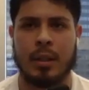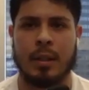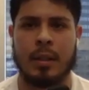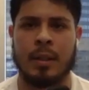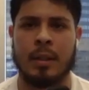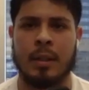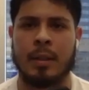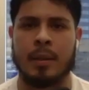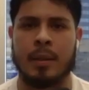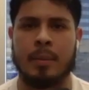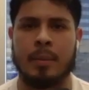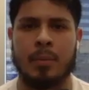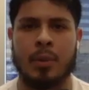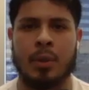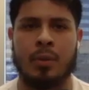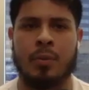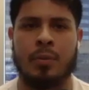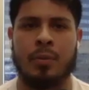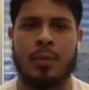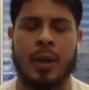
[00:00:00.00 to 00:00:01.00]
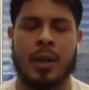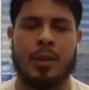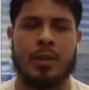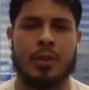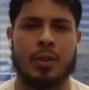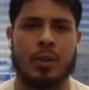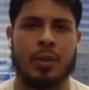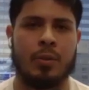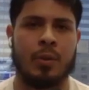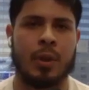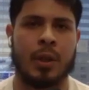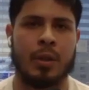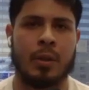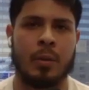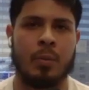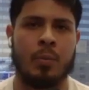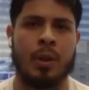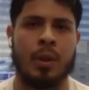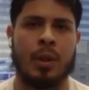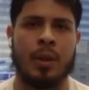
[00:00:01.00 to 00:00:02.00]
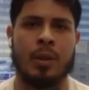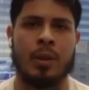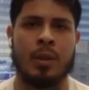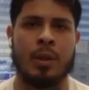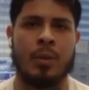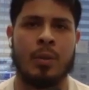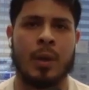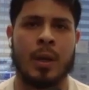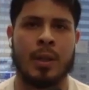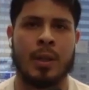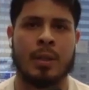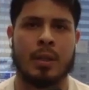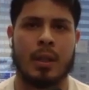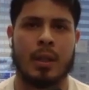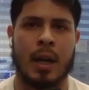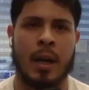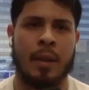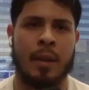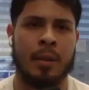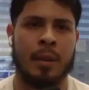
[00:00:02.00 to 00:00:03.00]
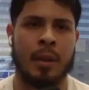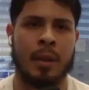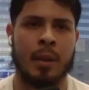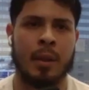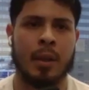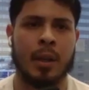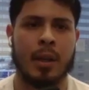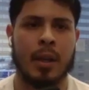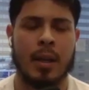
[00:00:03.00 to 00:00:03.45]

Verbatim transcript: um, you know, financial curriculum within the U.S. I think